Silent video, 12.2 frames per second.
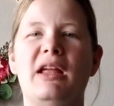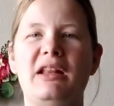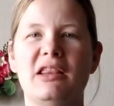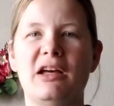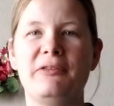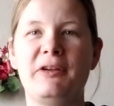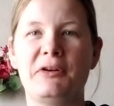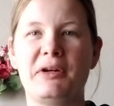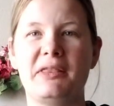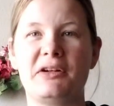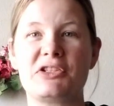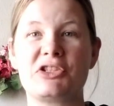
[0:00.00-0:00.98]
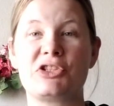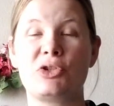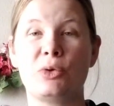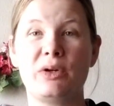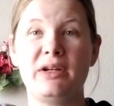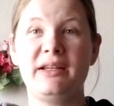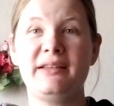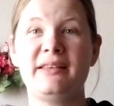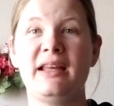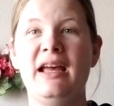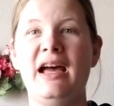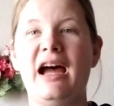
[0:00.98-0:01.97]
I love hearing their stories.
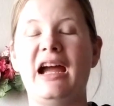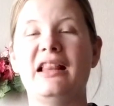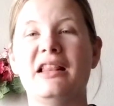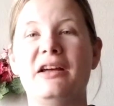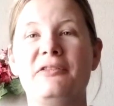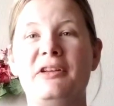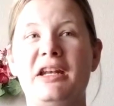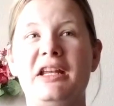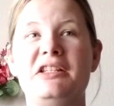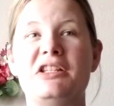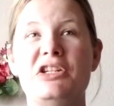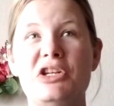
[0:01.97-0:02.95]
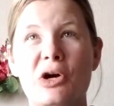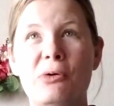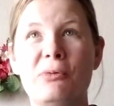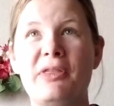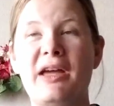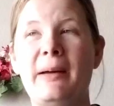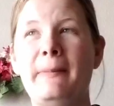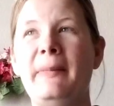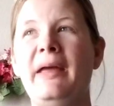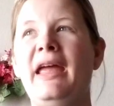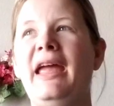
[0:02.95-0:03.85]
I love getting to know them.